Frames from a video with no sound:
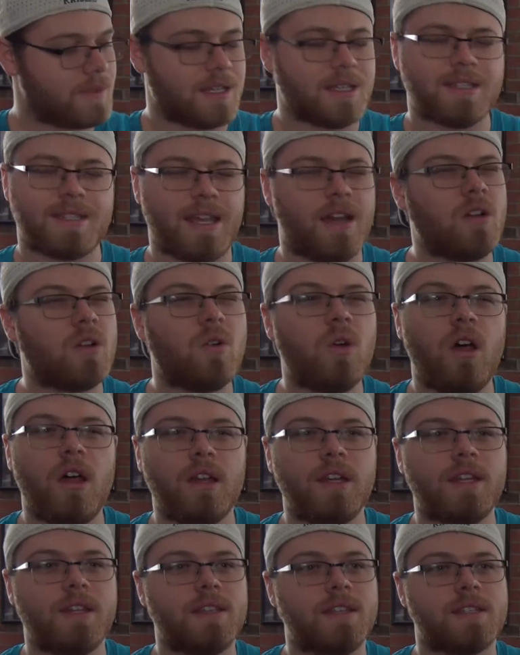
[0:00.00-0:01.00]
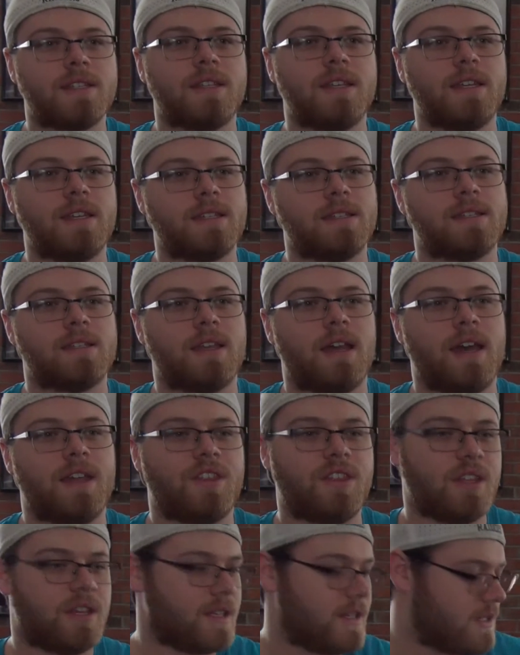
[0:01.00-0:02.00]
Sound quality of this thing, I
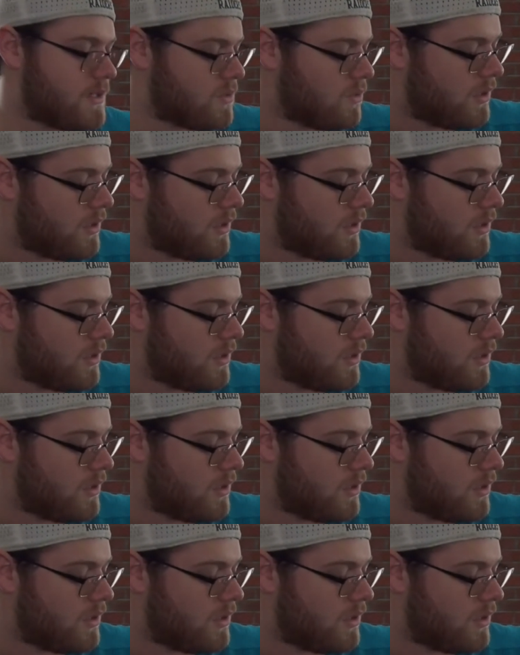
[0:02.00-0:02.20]
think it's